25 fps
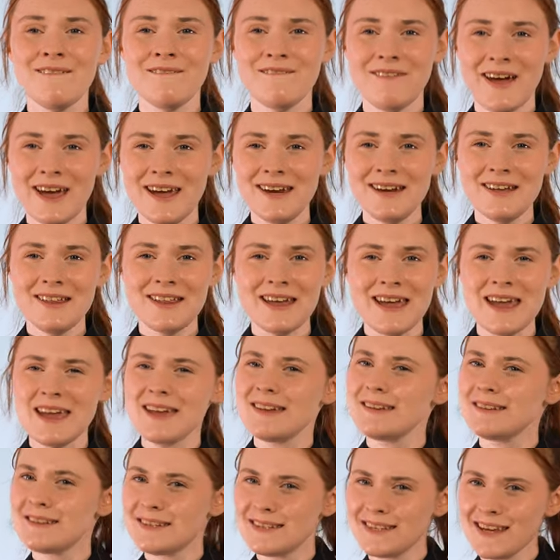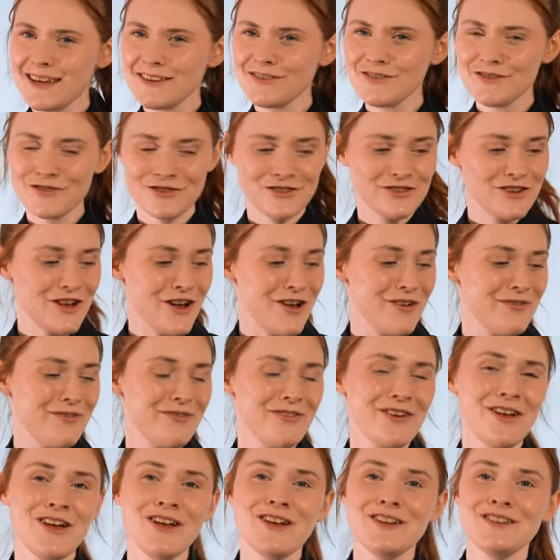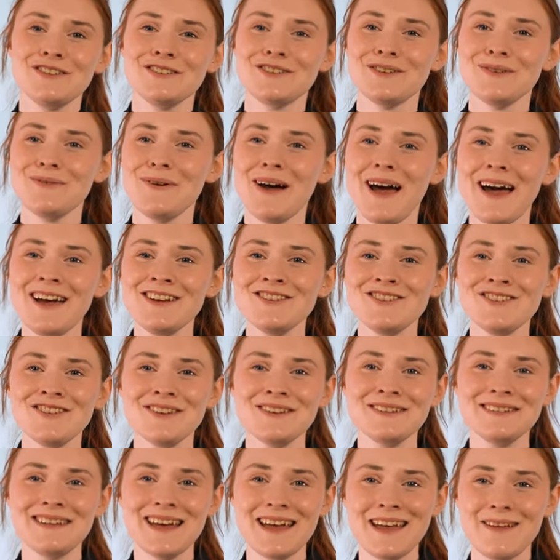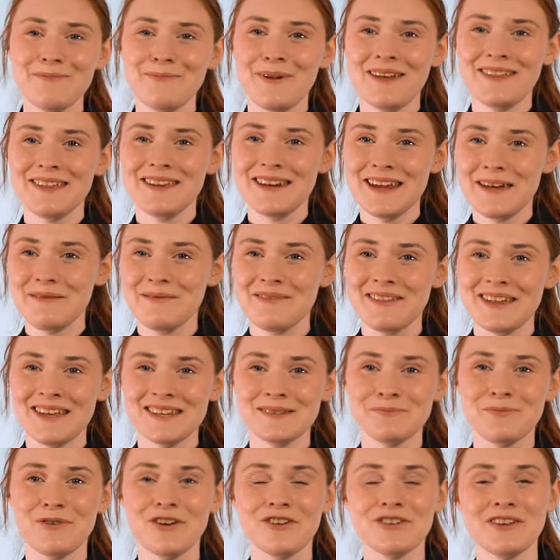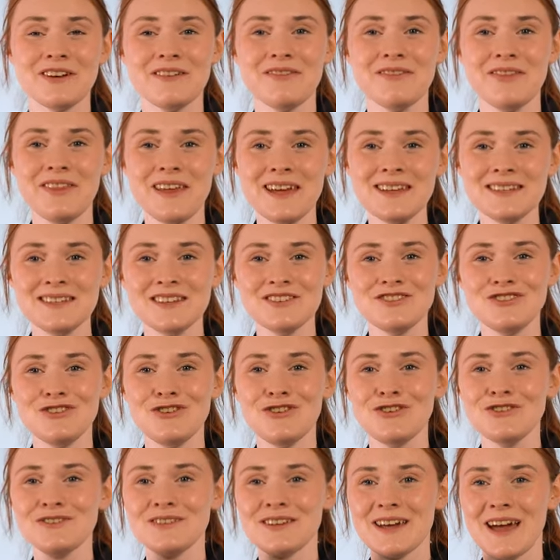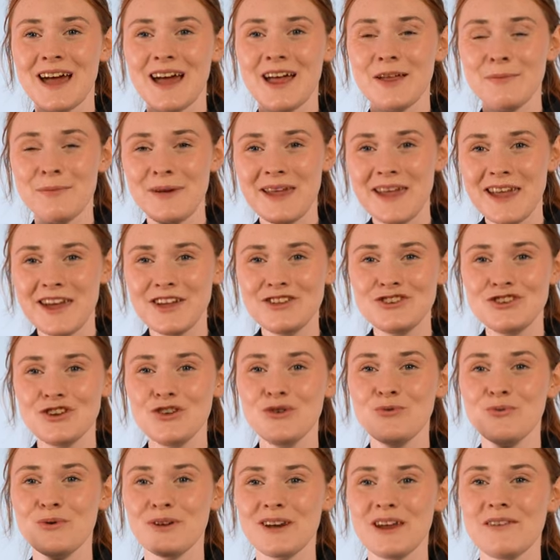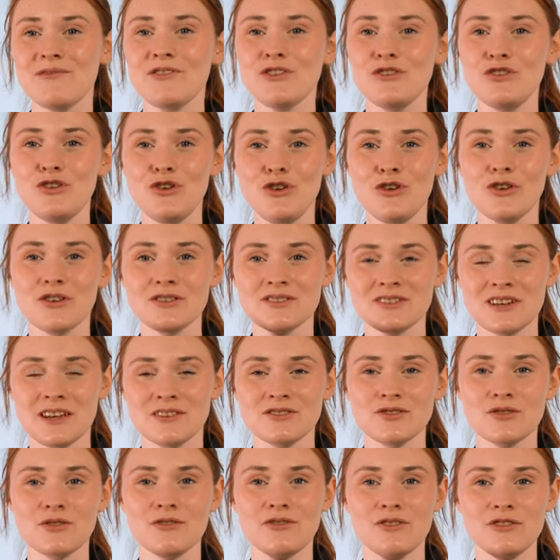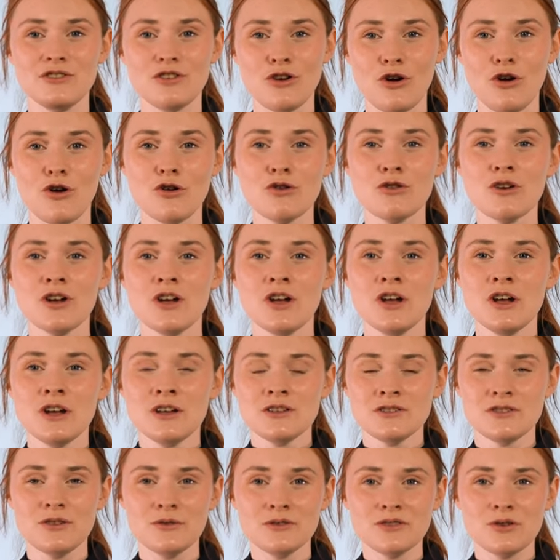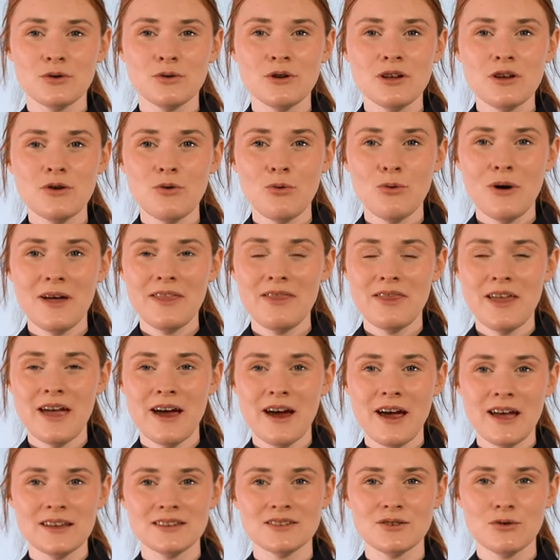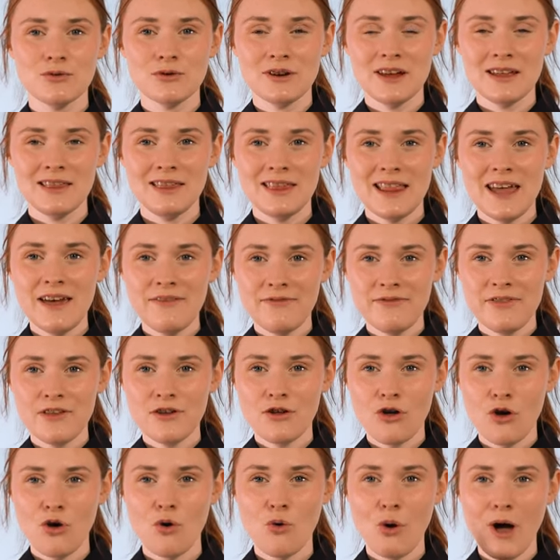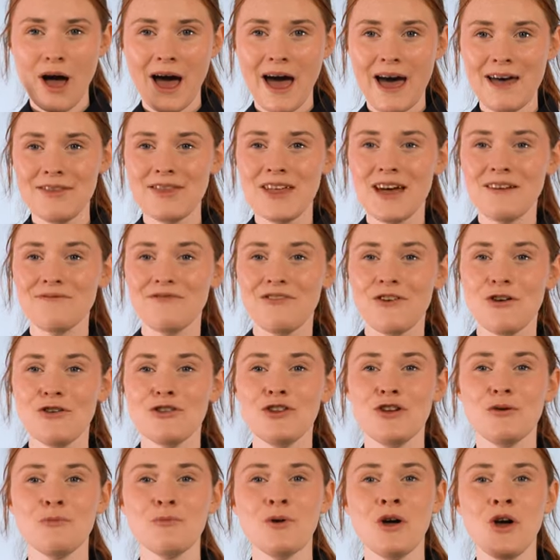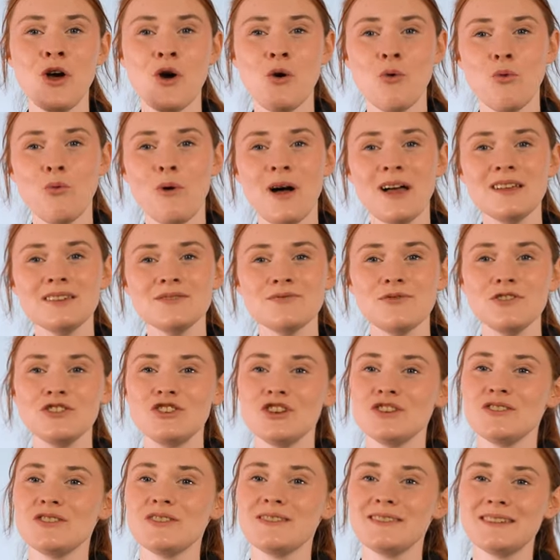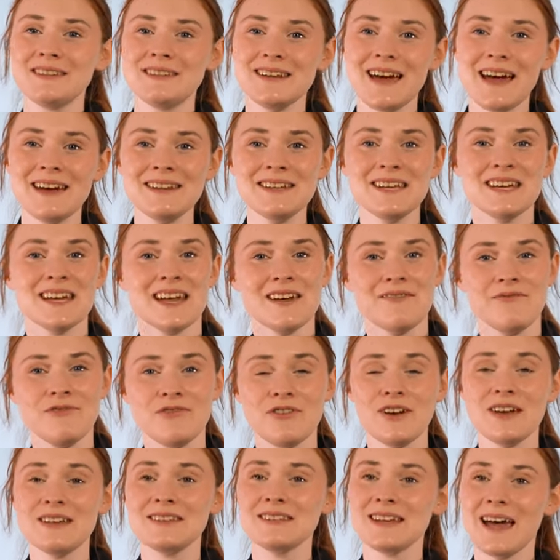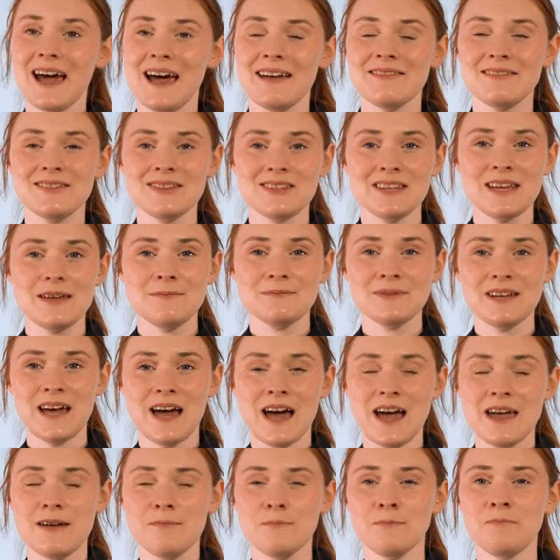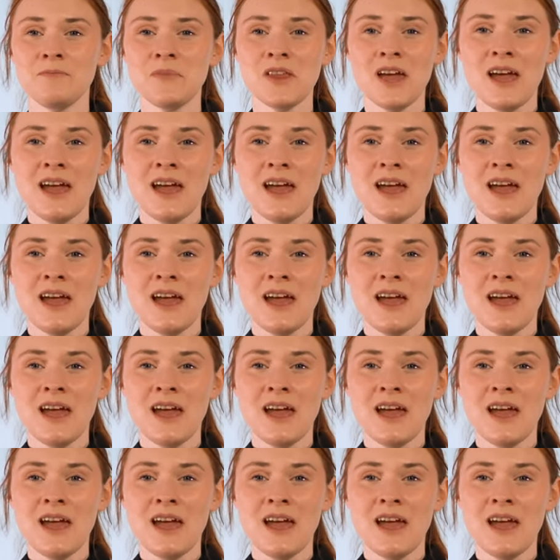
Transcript: Finally, scissor stuff. So as you can tell by the name of this product, this is used to help aid you whenever you are scissoring the dog. So it's going to go in there, it's going to lift the coat at that volume whilst reducing static and frizz at the same time.